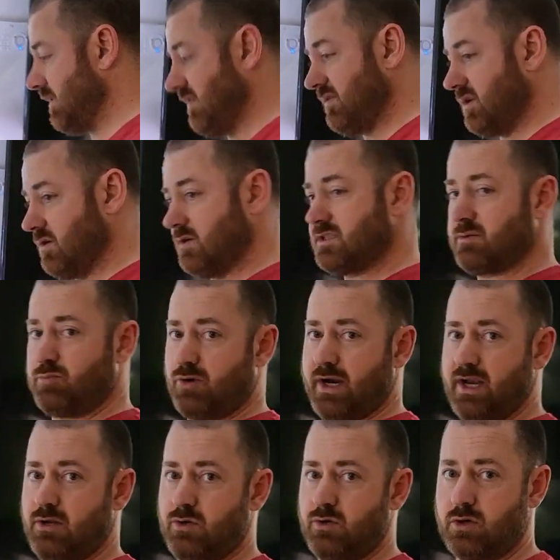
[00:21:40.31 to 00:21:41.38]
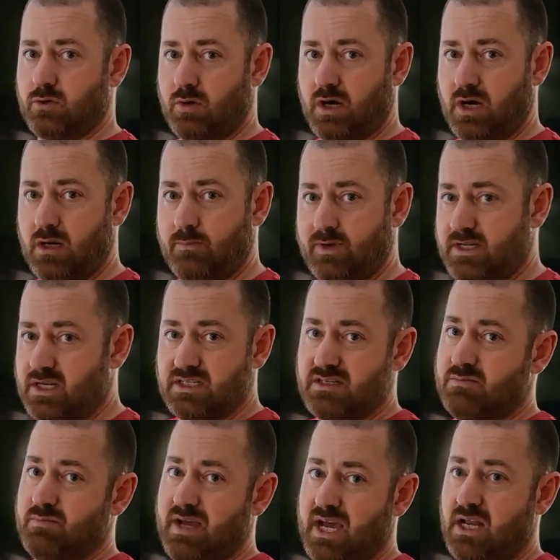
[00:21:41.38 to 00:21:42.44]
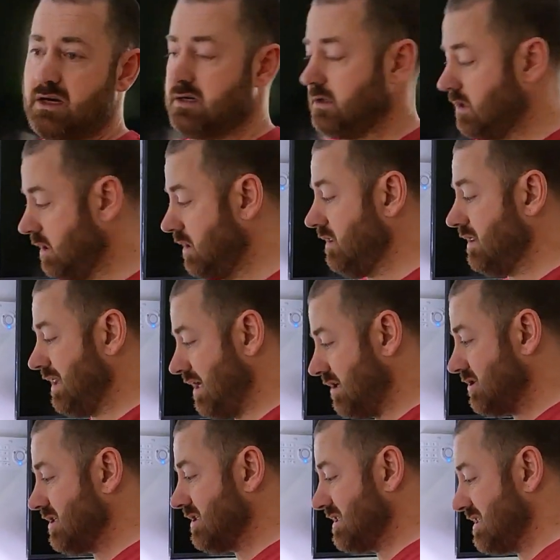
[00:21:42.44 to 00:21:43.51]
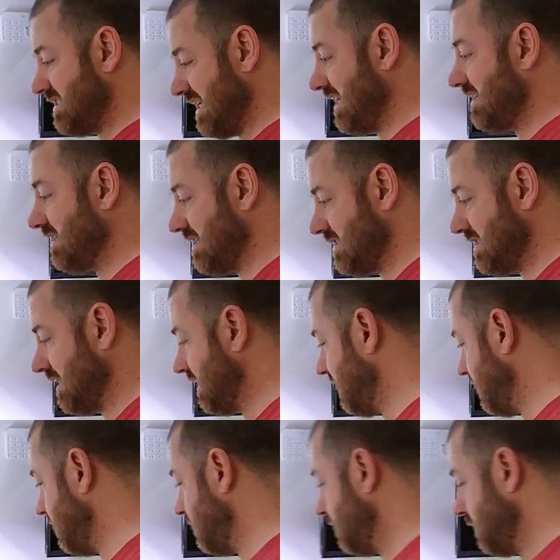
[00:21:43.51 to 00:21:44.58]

Even though it's a brand new aquarium, it doesn't matter. There's sickness in here.